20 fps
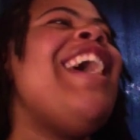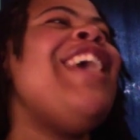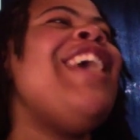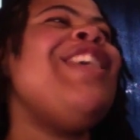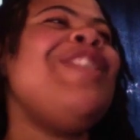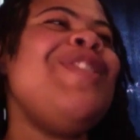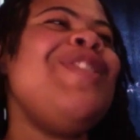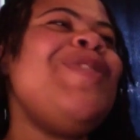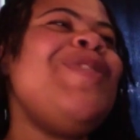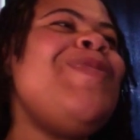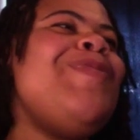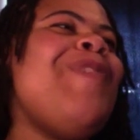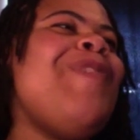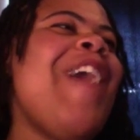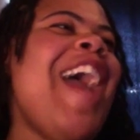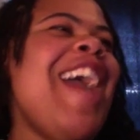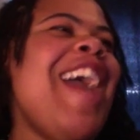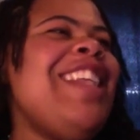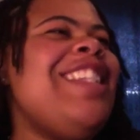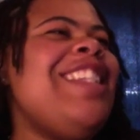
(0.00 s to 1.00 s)
You
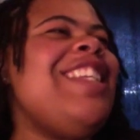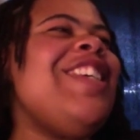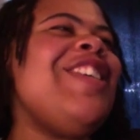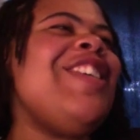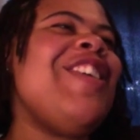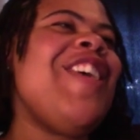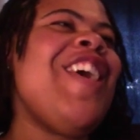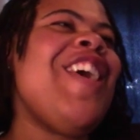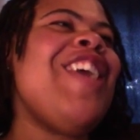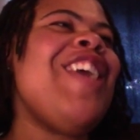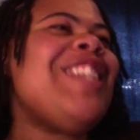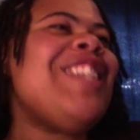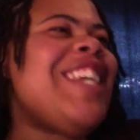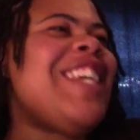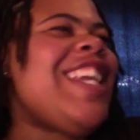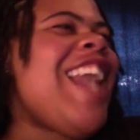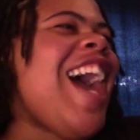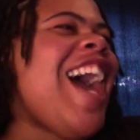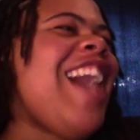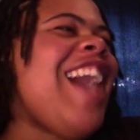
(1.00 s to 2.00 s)
Braxton girls
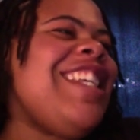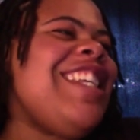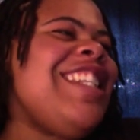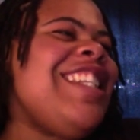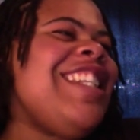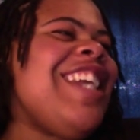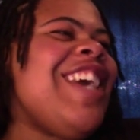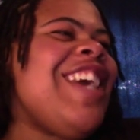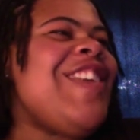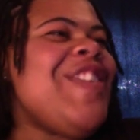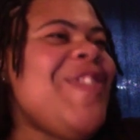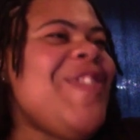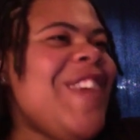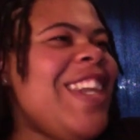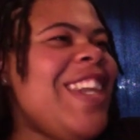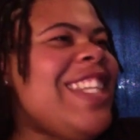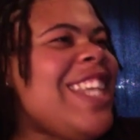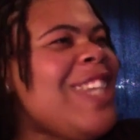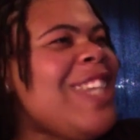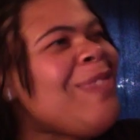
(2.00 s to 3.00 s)
and all this stuff. You
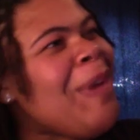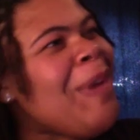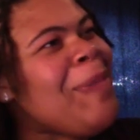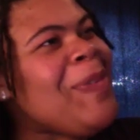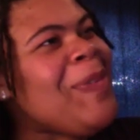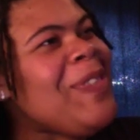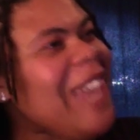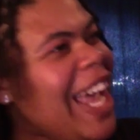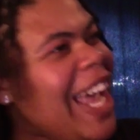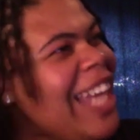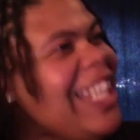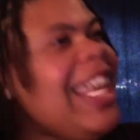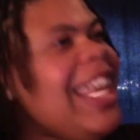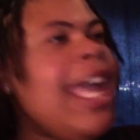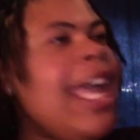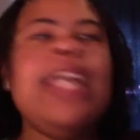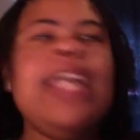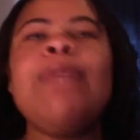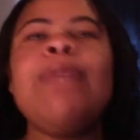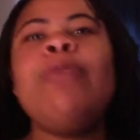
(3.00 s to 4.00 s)
want to taste my punani?
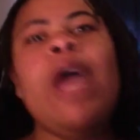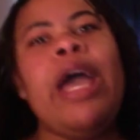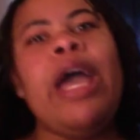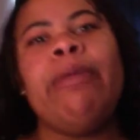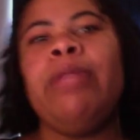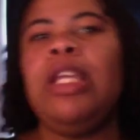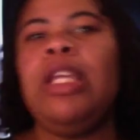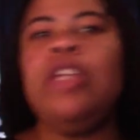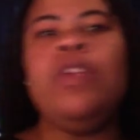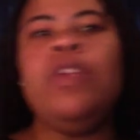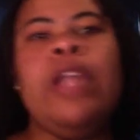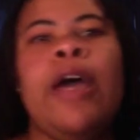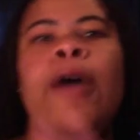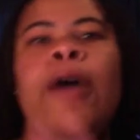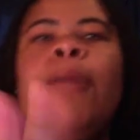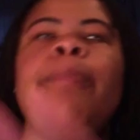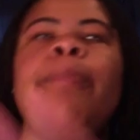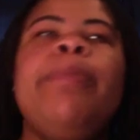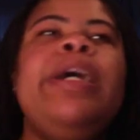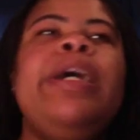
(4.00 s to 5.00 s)
Probably, you
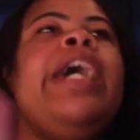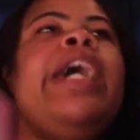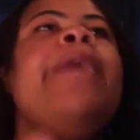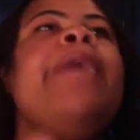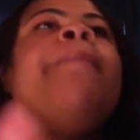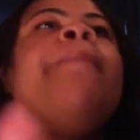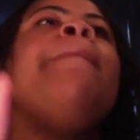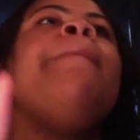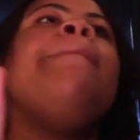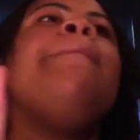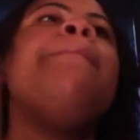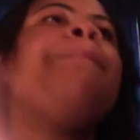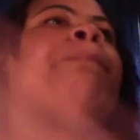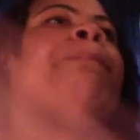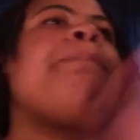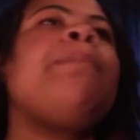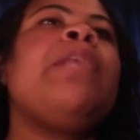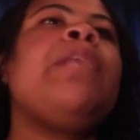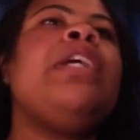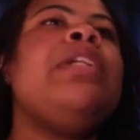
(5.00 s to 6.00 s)
know, but
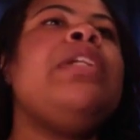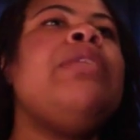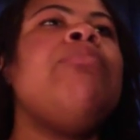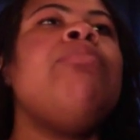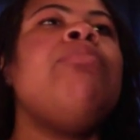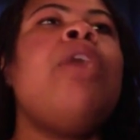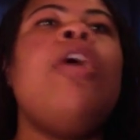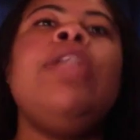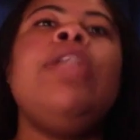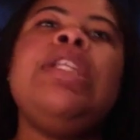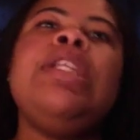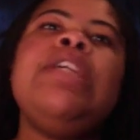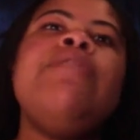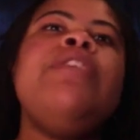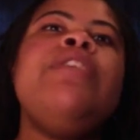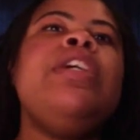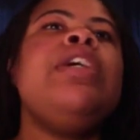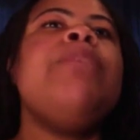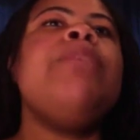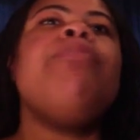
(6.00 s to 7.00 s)

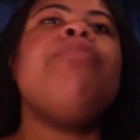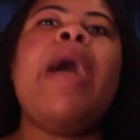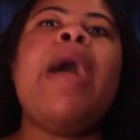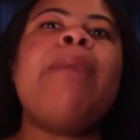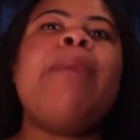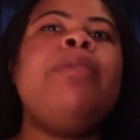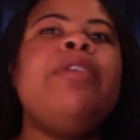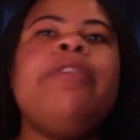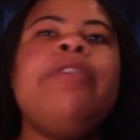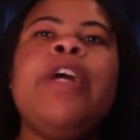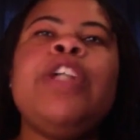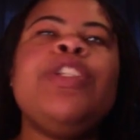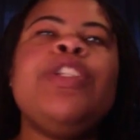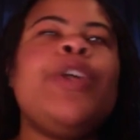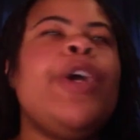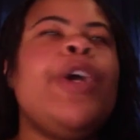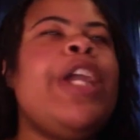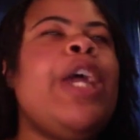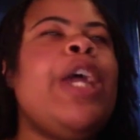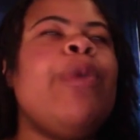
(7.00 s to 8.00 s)
Olivia, probably the first
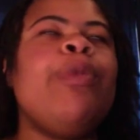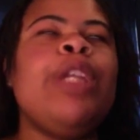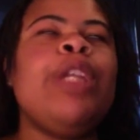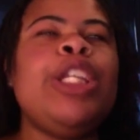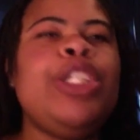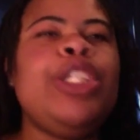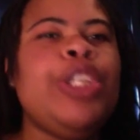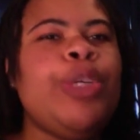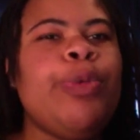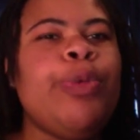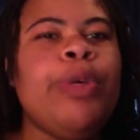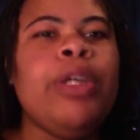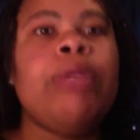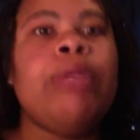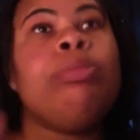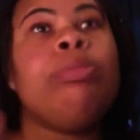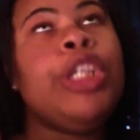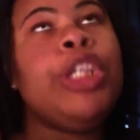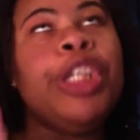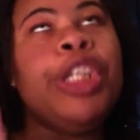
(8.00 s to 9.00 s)
girl that really
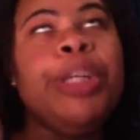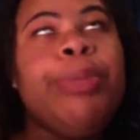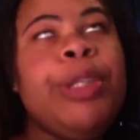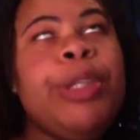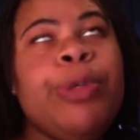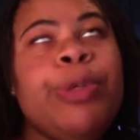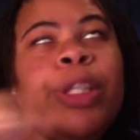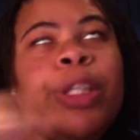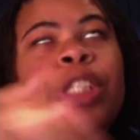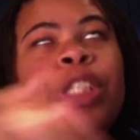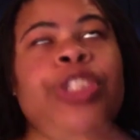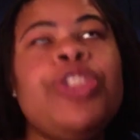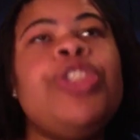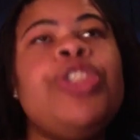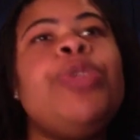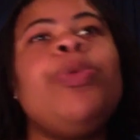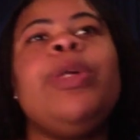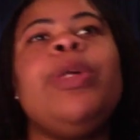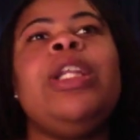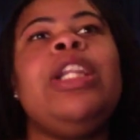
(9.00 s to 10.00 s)
genuine, could be really
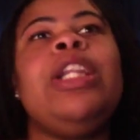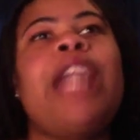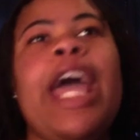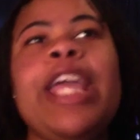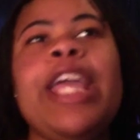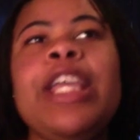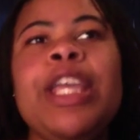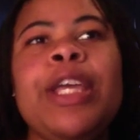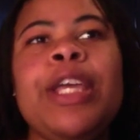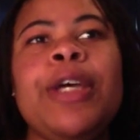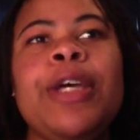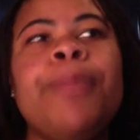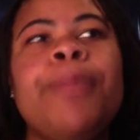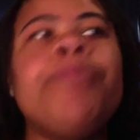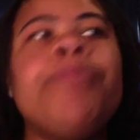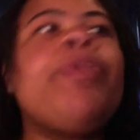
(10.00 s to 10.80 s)
genuine like him